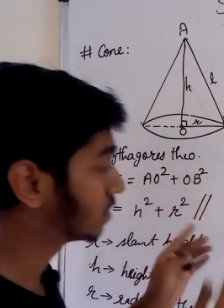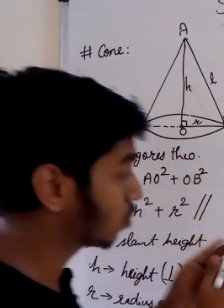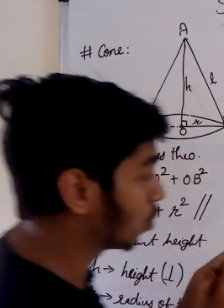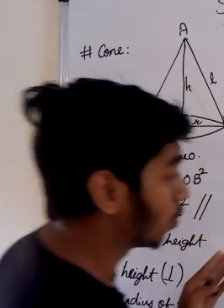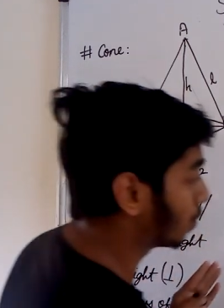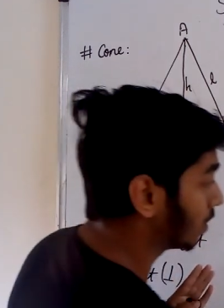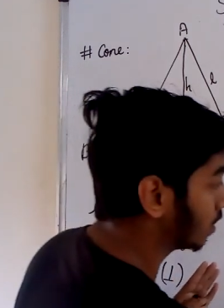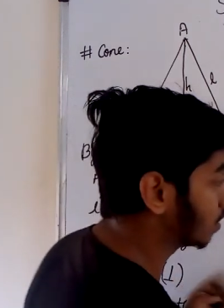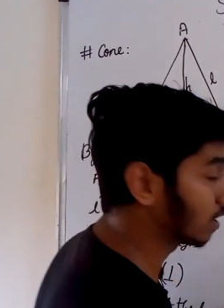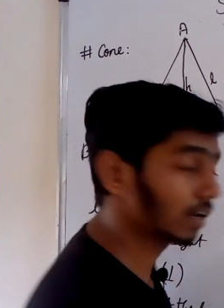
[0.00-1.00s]
is open
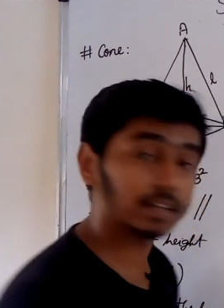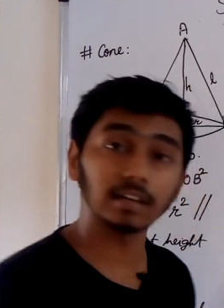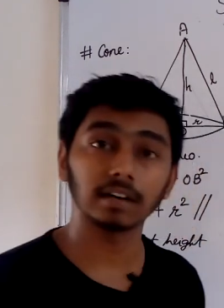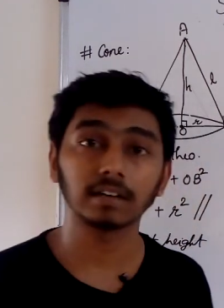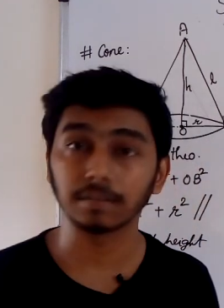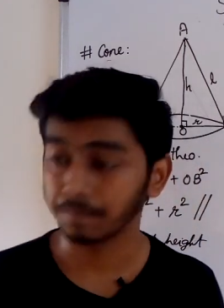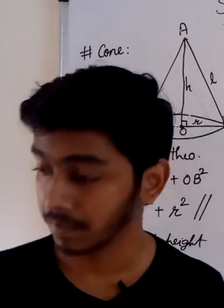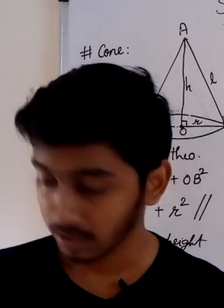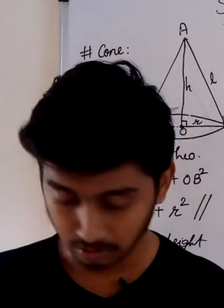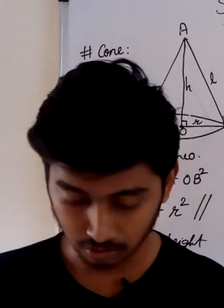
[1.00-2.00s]
here like that?
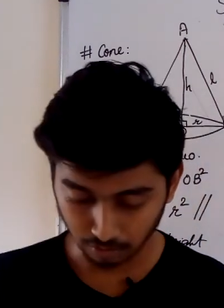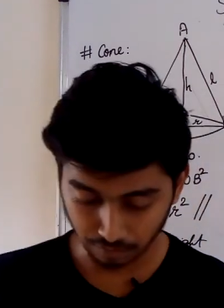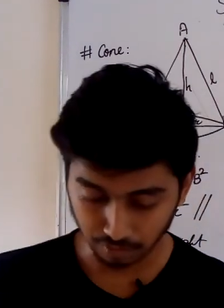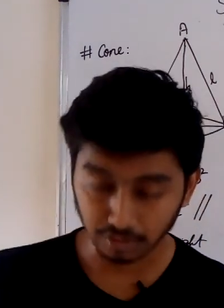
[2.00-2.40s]
So if you